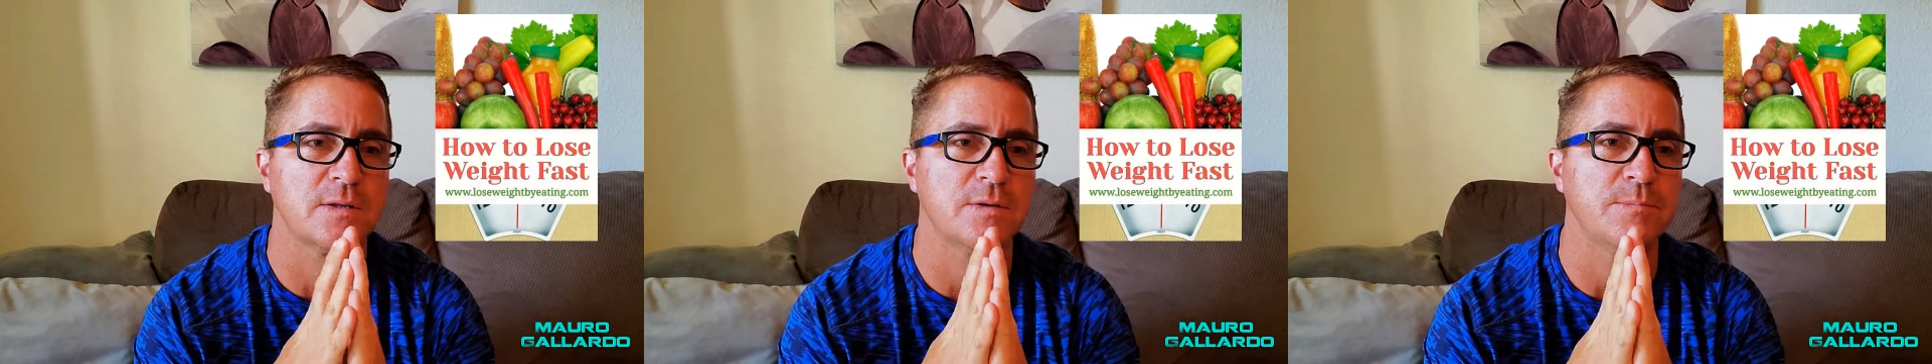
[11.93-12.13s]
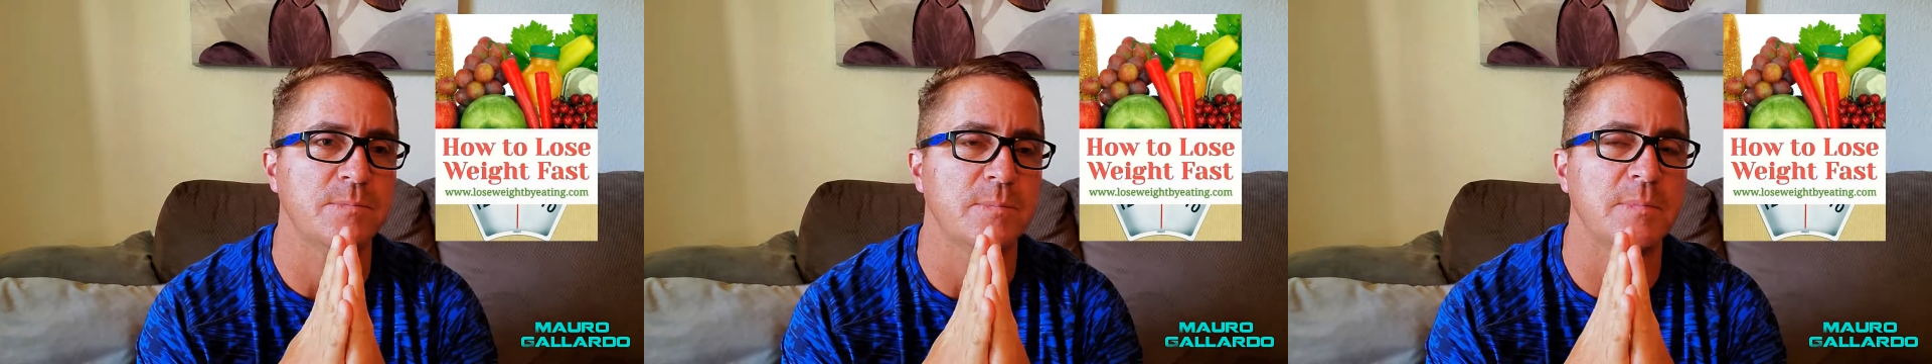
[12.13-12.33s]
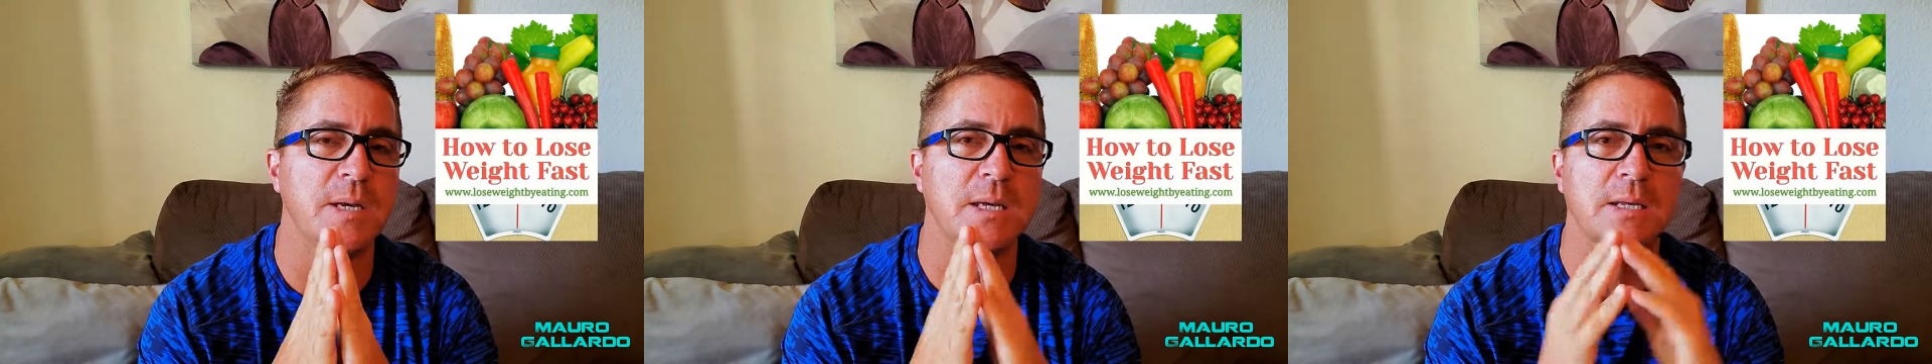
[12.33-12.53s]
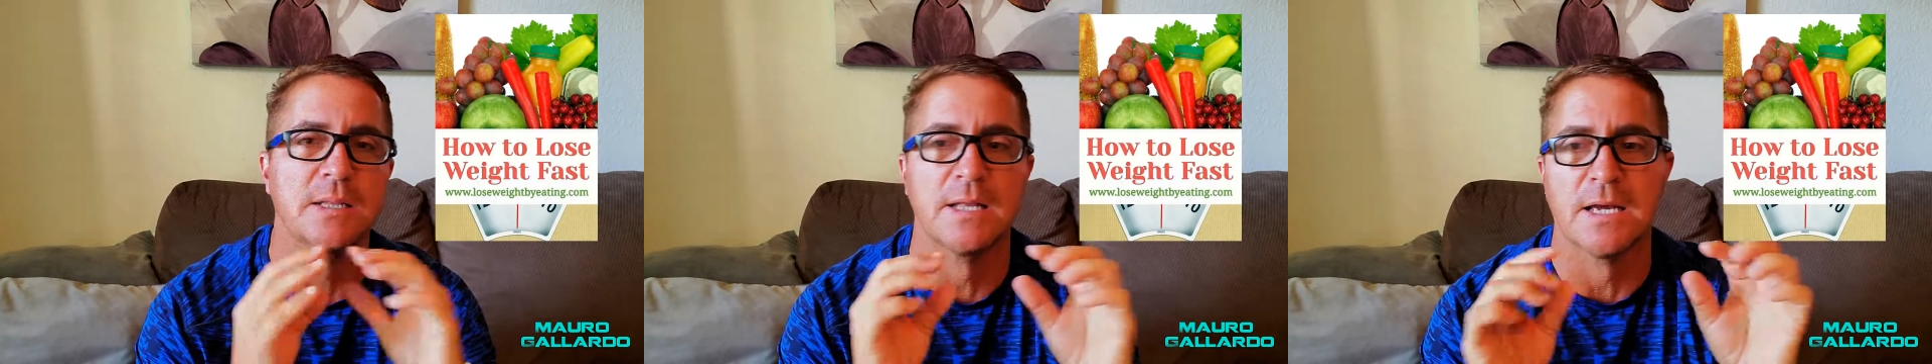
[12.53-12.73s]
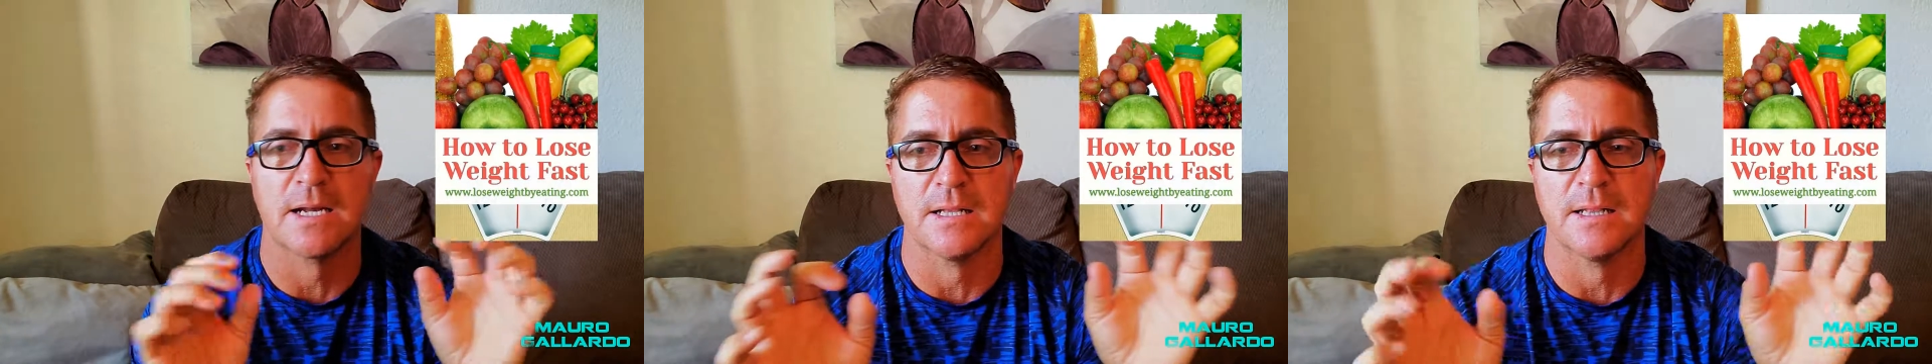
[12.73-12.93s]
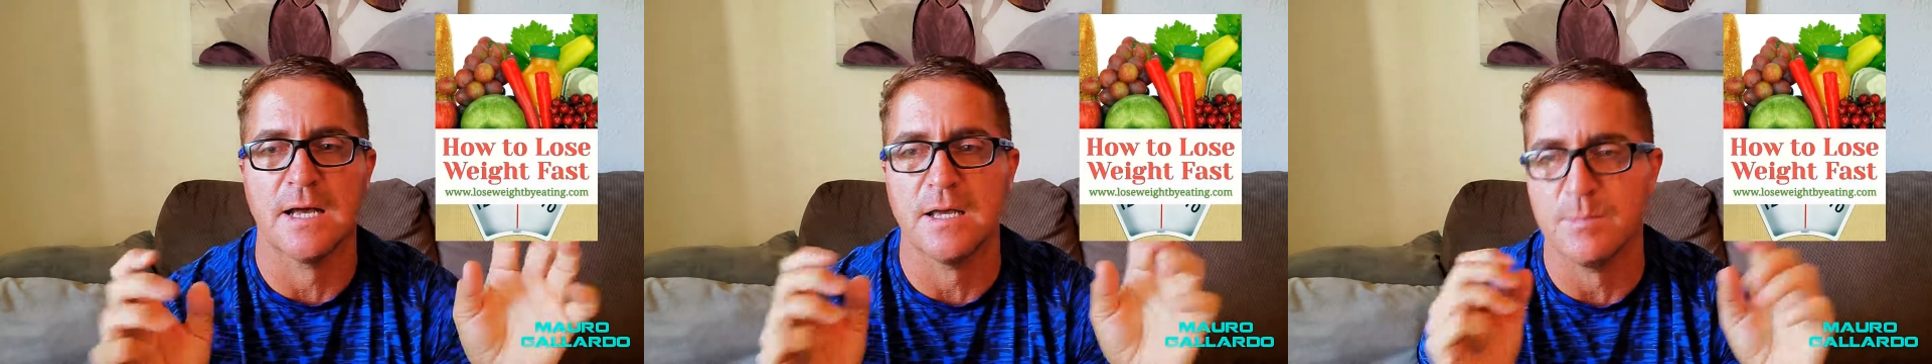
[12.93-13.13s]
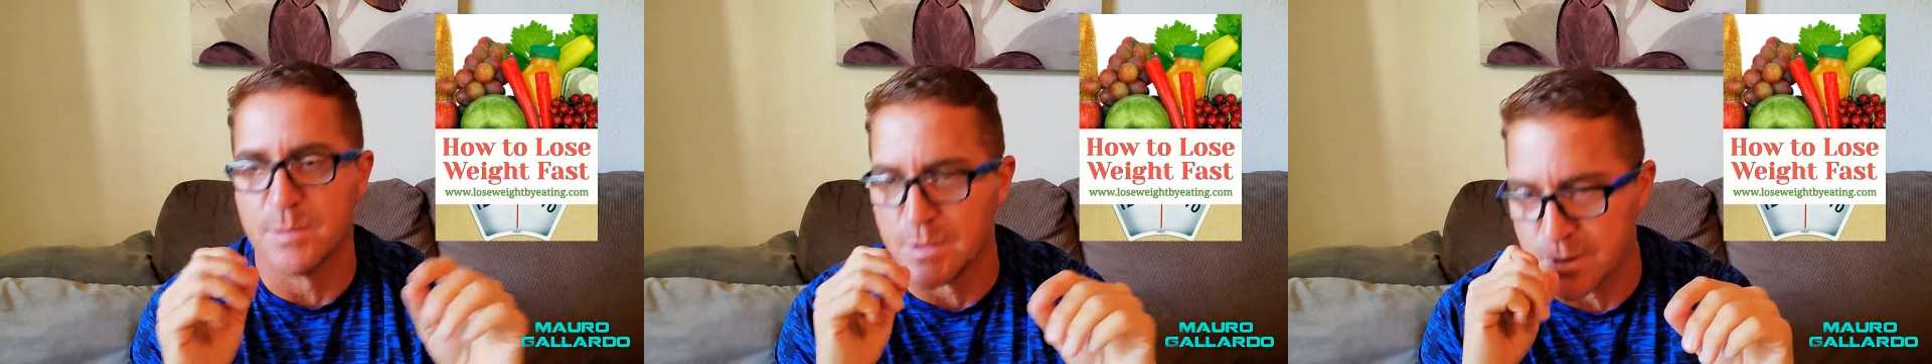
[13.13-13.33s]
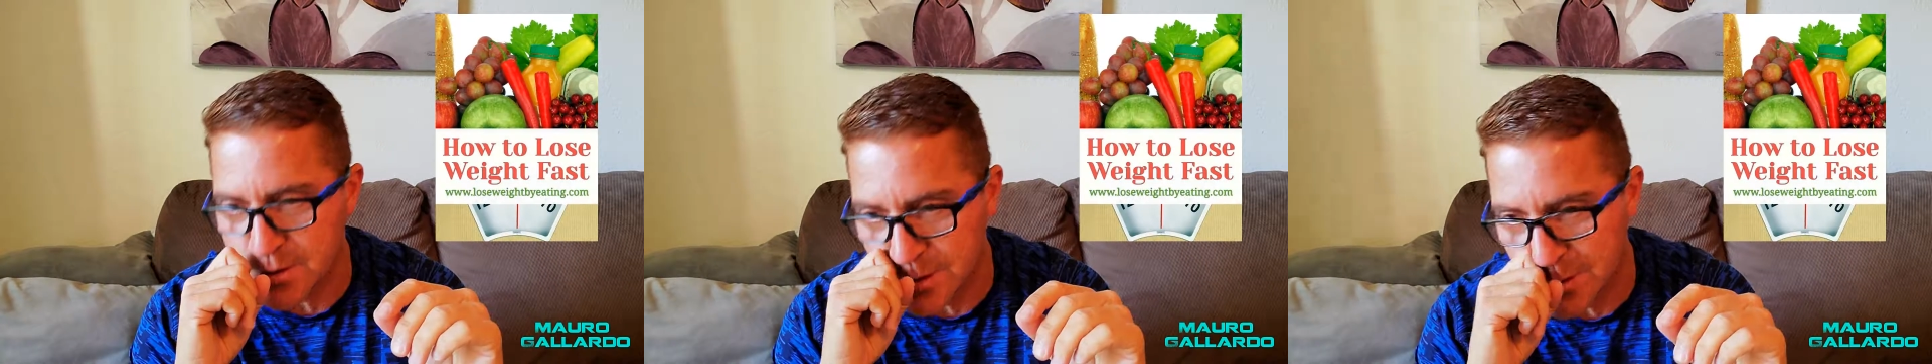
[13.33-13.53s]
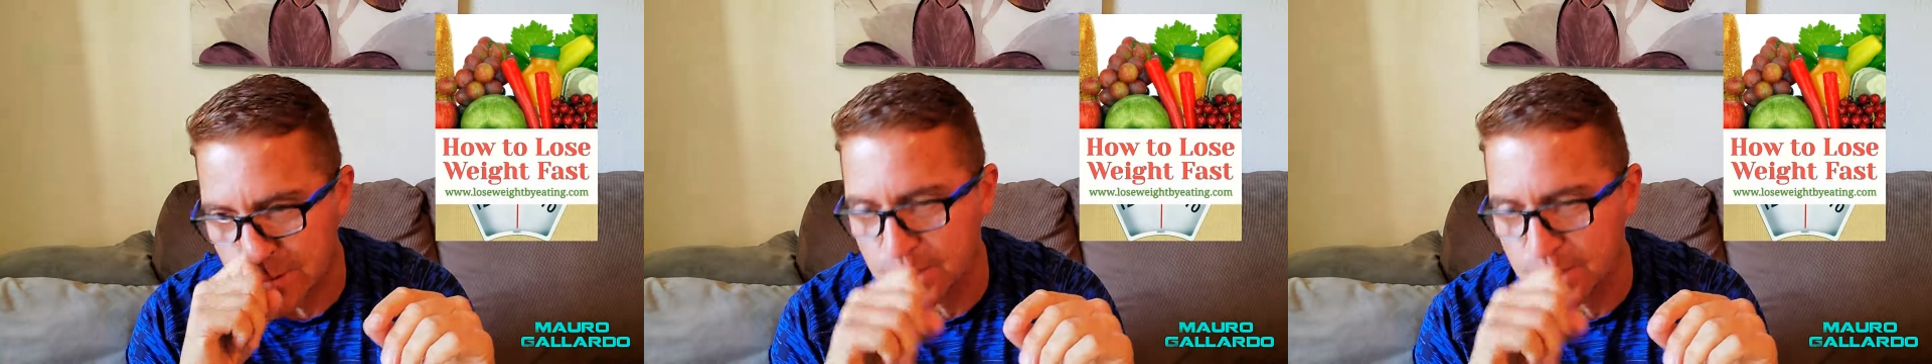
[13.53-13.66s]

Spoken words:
make it like a light version.